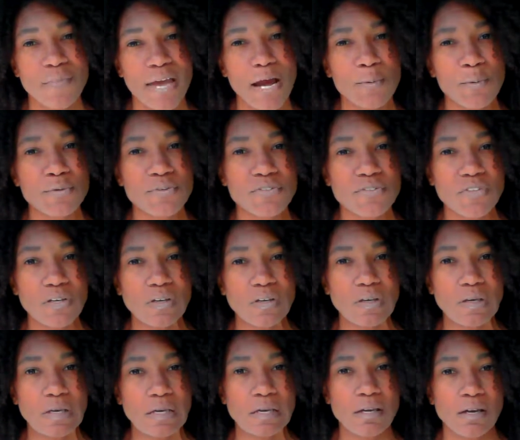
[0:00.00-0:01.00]
I was
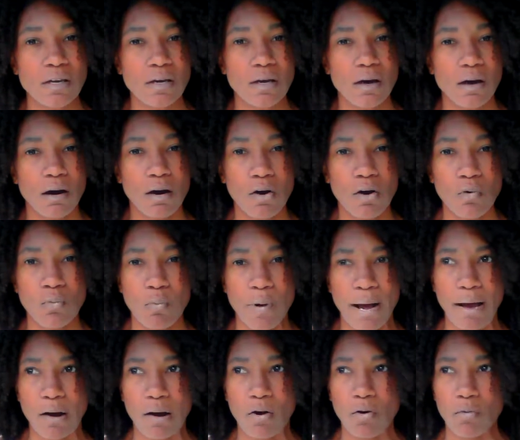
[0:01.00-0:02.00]
thinking, oh,
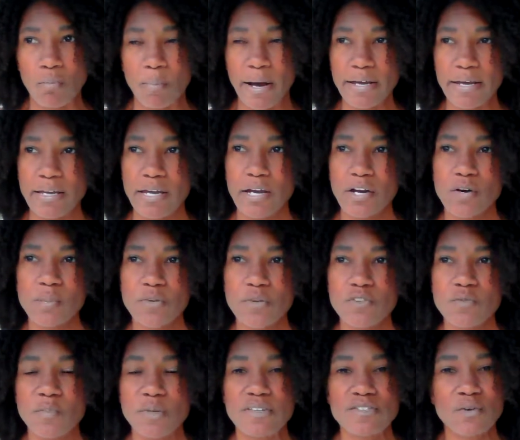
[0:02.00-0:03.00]
wow, my hair
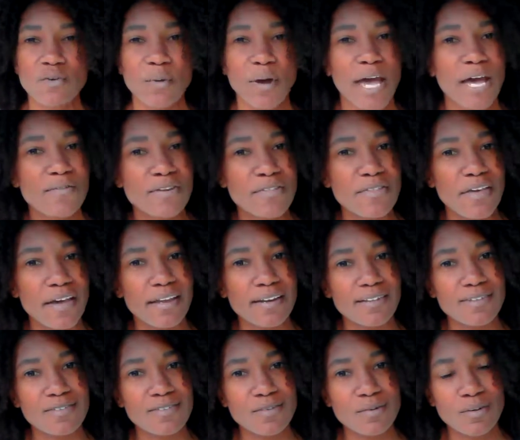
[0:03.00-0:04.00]
must be so heavy that
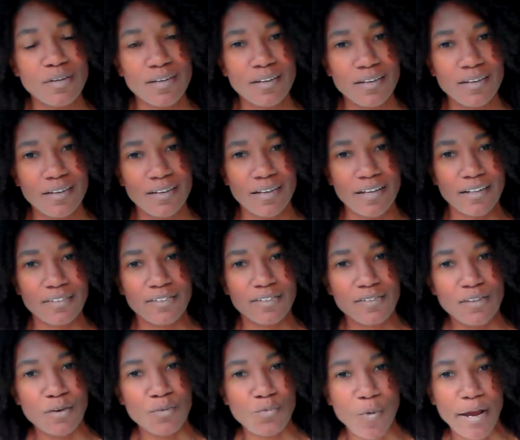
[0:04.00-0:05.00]

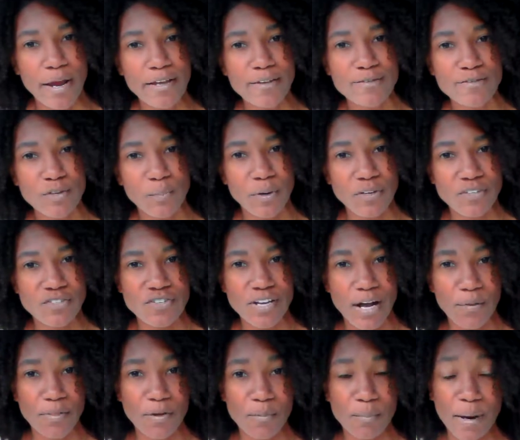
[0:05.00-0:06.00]
it weighs so much
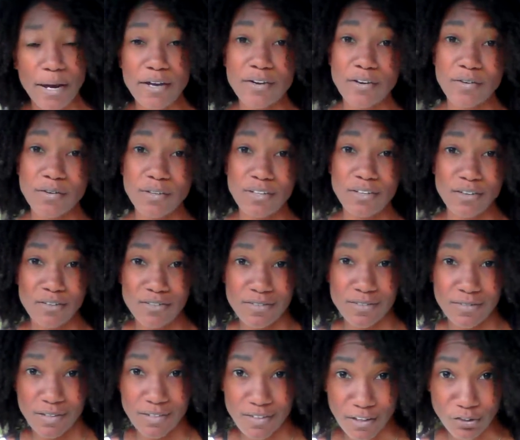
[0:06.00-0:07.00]
now that
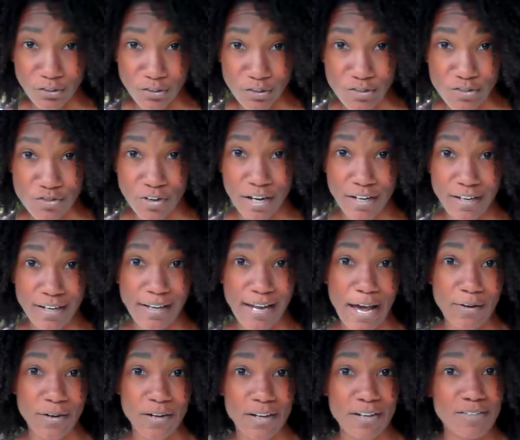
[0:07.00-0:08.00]
it's actually straightening
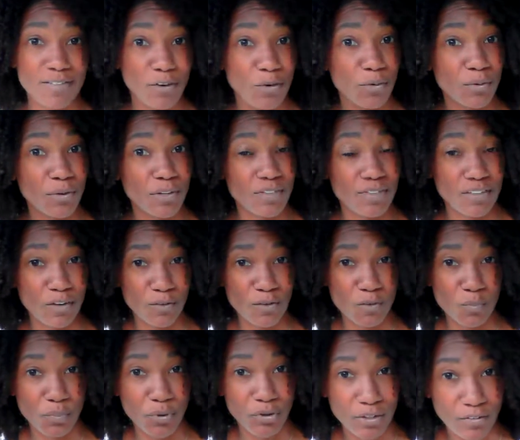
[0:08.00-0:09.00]
out on its own, and, it's
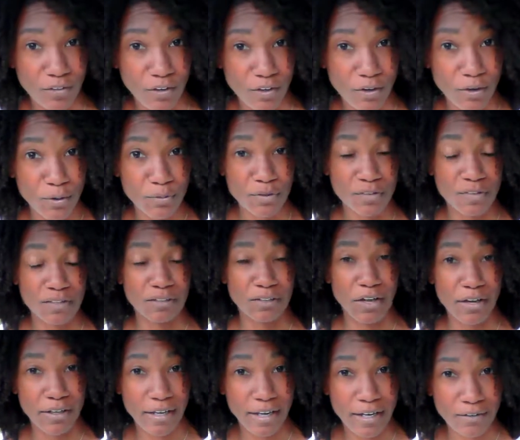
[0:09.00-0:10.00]
pulling the curls, it's
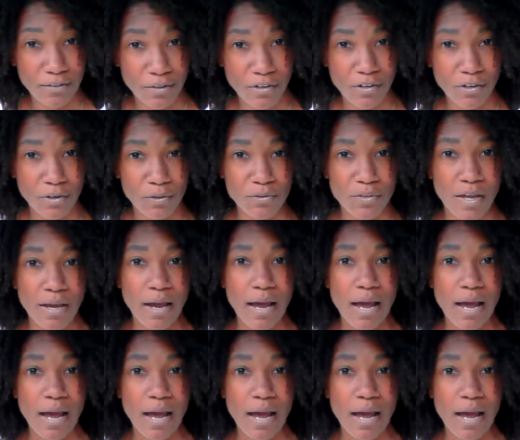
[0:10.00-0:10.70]
elongating the curls.